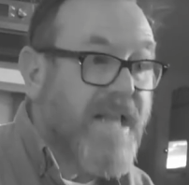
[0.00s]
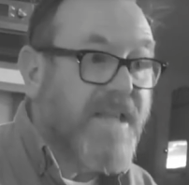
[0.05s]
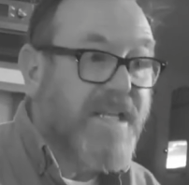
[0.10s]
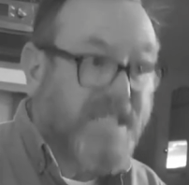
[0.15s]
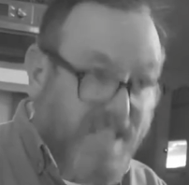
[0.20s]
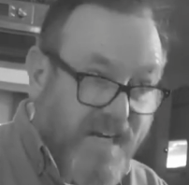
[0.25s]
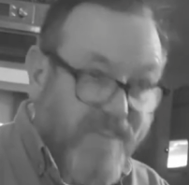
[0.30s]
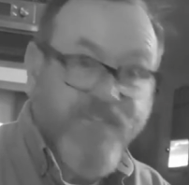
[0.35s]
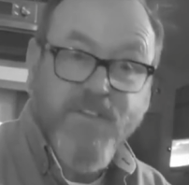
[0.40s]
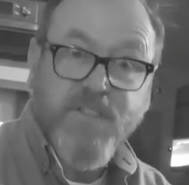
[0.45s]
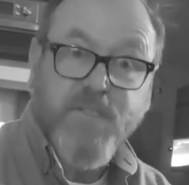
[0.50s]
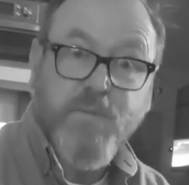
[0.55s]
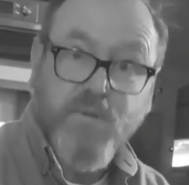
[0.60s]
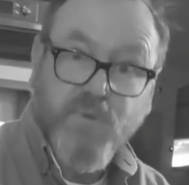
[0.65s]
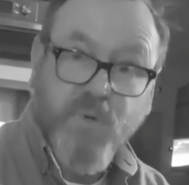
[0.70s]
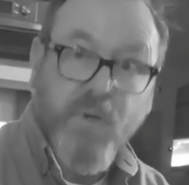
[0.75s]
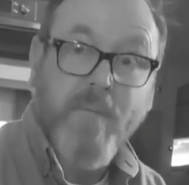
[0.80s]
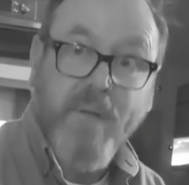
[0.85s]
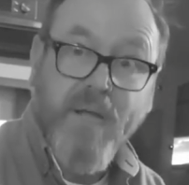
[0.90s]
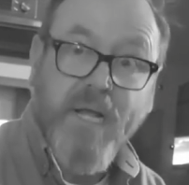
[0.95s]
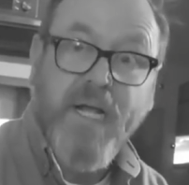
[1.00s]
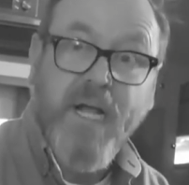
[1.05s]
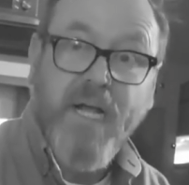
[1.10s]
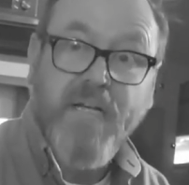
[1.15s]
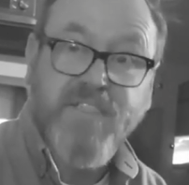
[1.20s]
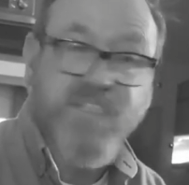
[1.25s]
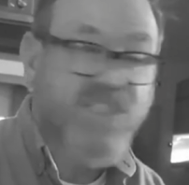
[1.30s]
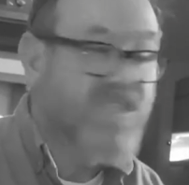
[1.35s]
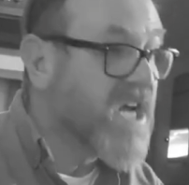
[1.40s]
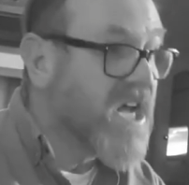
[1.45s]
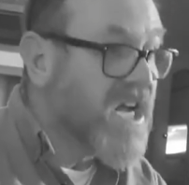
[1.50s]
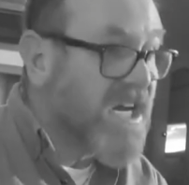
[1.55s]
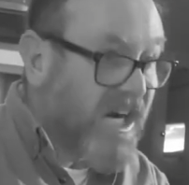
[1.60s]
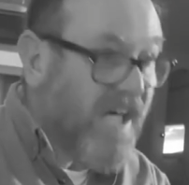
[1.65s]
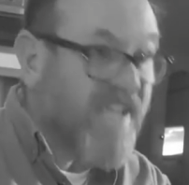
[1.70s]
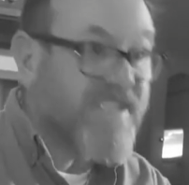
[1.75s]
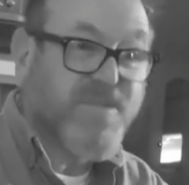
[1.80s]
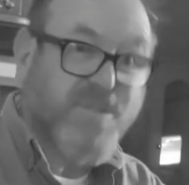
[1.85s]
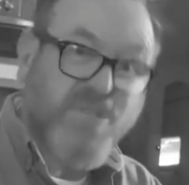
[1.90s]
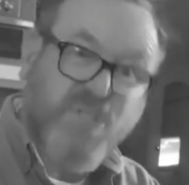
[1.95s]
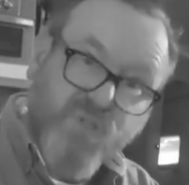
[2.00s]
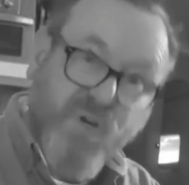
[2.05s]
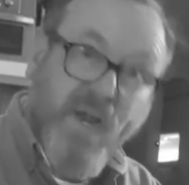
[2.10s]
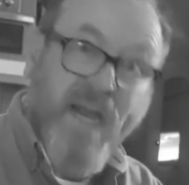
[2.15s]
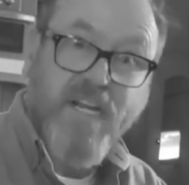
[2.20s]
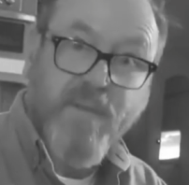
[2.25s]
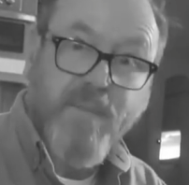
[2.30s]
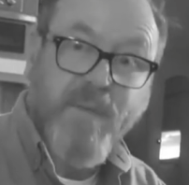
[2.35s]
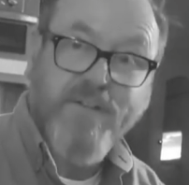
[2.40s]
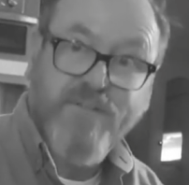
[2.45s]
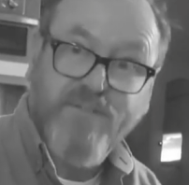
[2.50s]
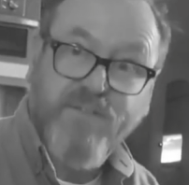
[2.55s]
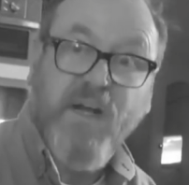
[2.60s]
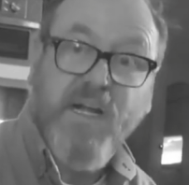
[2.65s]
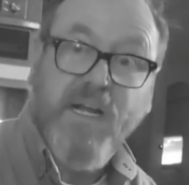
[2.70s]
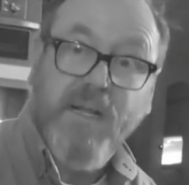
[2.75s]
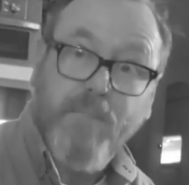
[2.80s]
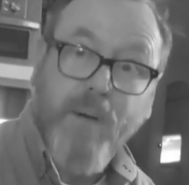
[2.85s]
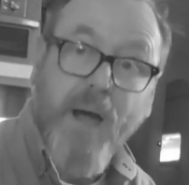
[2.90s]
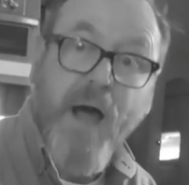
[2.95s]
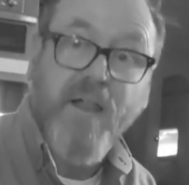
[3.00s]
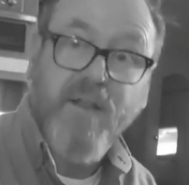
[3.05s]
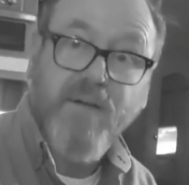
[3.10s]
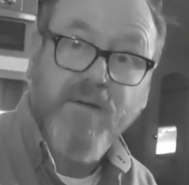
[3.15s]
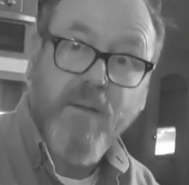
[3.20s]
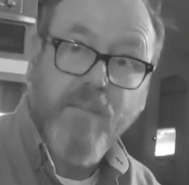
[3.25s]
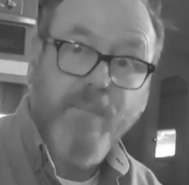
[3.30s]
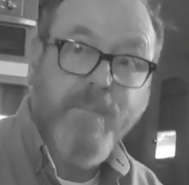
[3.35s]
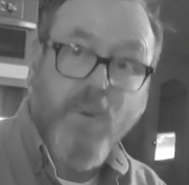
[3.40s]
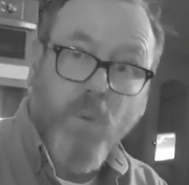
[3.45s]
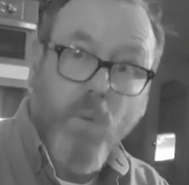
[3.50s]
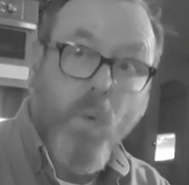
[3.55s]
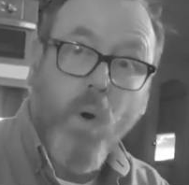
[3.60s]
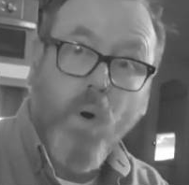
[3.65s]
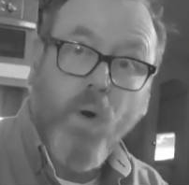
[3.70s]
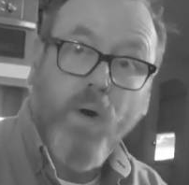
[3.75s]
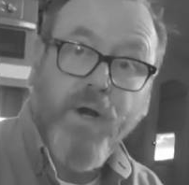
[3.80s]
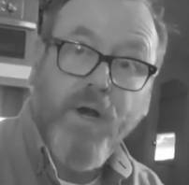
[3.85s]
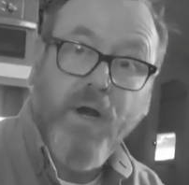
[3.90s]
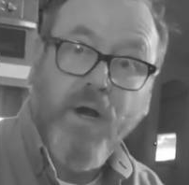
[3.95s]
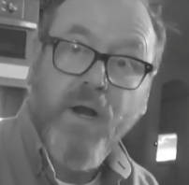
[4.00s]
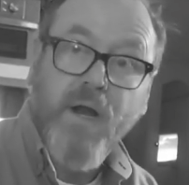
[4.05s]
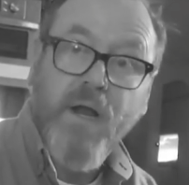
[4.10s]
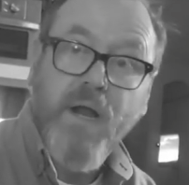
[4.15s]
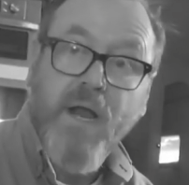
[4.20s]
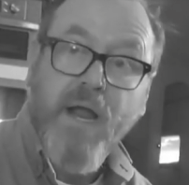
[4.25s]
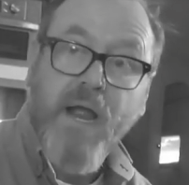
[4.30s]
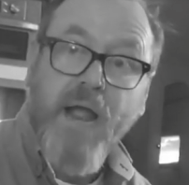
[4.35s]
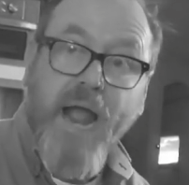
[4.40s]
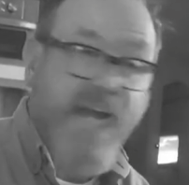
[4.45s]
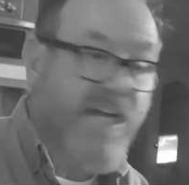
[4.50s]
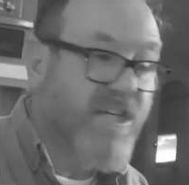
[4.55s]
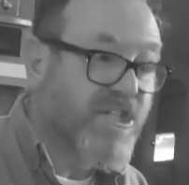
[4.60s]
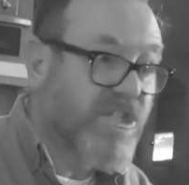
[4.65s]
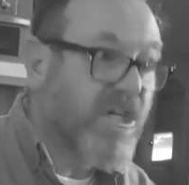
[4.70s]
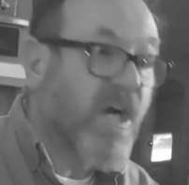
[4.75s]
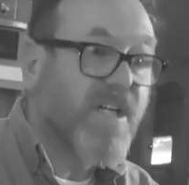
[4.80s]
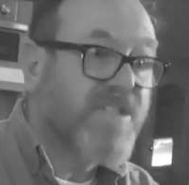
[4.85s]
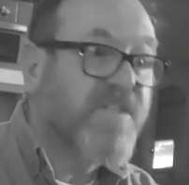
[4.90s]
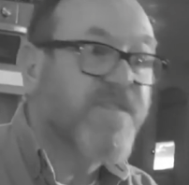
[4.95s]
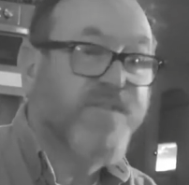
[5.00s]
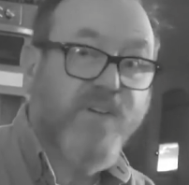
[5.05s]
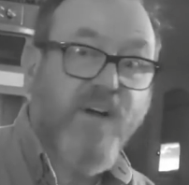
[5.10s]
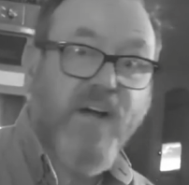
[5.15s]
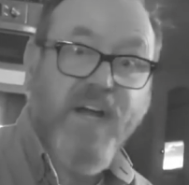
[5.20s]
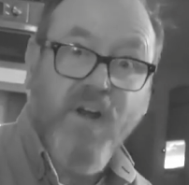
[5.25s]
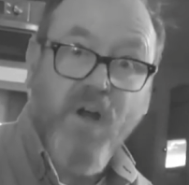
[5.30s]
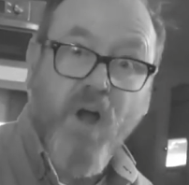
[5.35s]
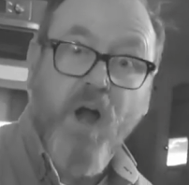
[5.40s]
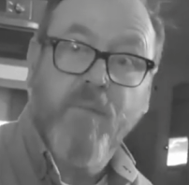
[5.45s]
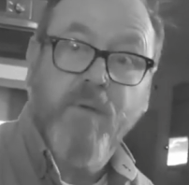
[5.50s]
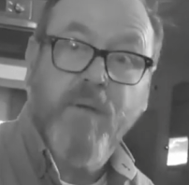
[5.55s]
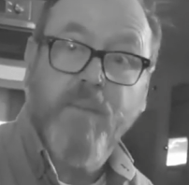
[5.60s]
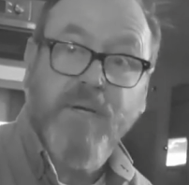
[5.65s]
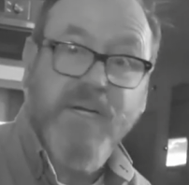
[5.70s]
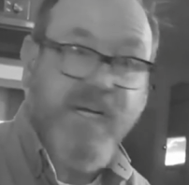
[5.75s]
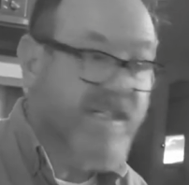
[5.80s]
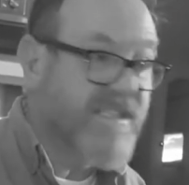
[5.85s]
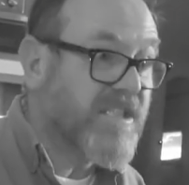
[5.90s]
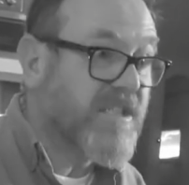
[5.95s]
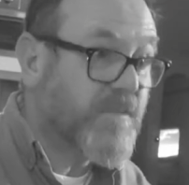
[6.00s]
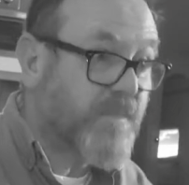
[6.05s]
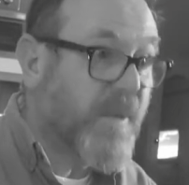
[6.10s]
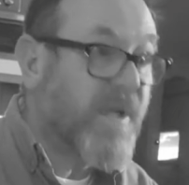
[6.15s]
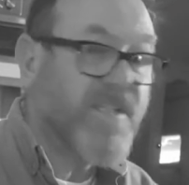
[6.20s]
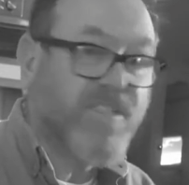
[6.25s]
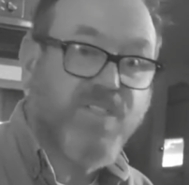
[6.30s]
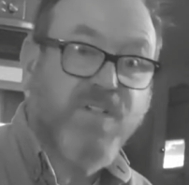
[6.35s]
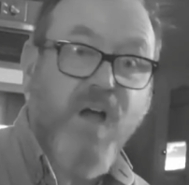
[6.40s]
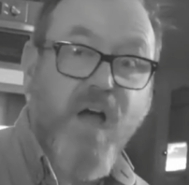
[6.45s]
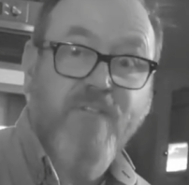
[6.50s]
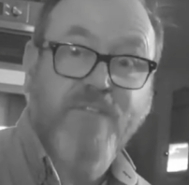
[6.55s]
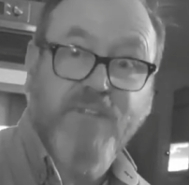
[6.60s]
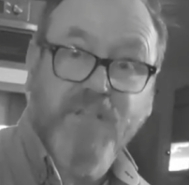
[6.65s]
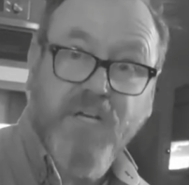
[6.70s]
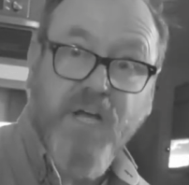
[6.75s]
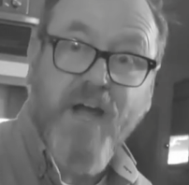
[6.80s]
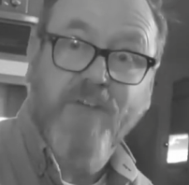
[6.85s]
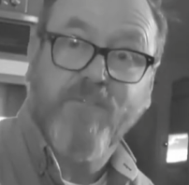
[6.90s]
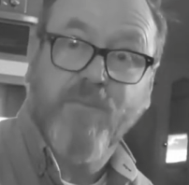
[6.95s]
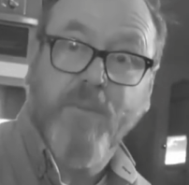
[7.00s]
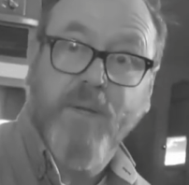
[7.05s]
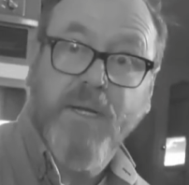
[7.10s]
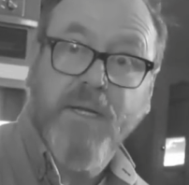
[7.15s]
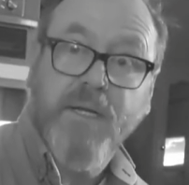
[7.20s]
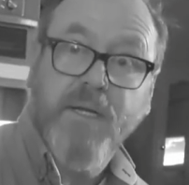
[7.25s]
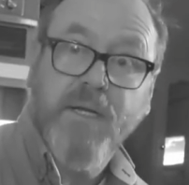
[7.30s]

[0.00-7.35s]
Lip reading: The difference between me and Gus is Gus was trained to be be a warrior, and he starts a fucking army because he's pissed off at the government.